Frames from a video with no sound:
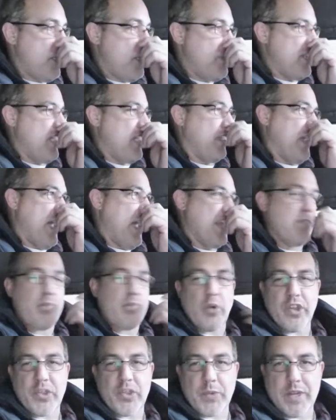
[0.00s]
I mean, I only added
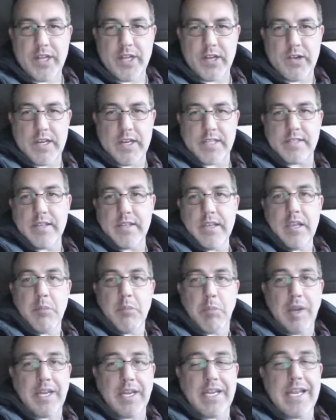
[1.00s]
0.3 degrees,
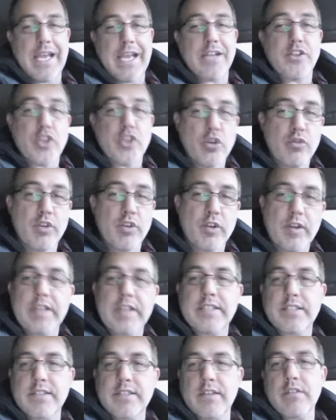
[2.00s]
but I did add 2
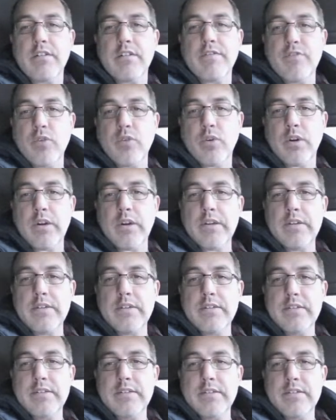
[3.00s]
degrees of cylinder 4,
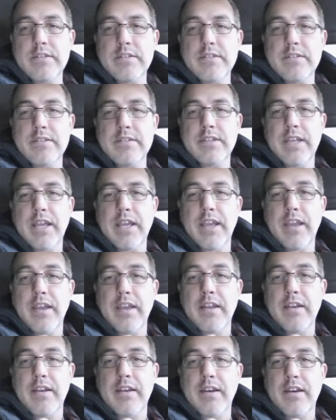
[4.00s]

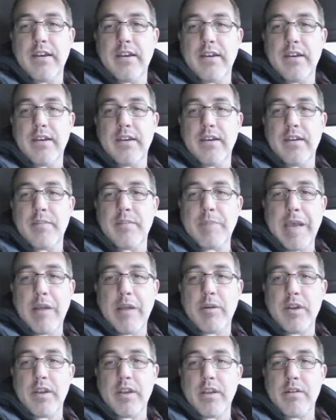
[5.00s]
and
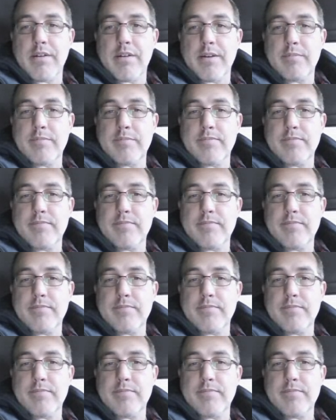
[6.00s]
power didn't go up.